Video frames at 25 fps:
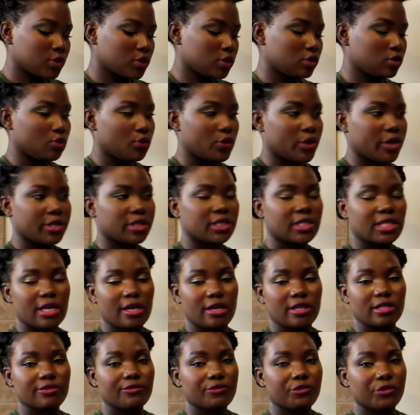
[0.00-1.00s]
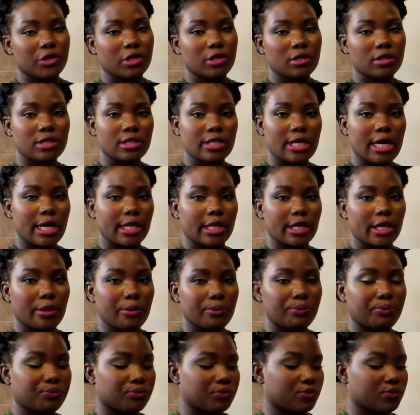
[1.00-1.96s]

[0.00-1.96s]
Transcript: to where it's, it's free to sign up.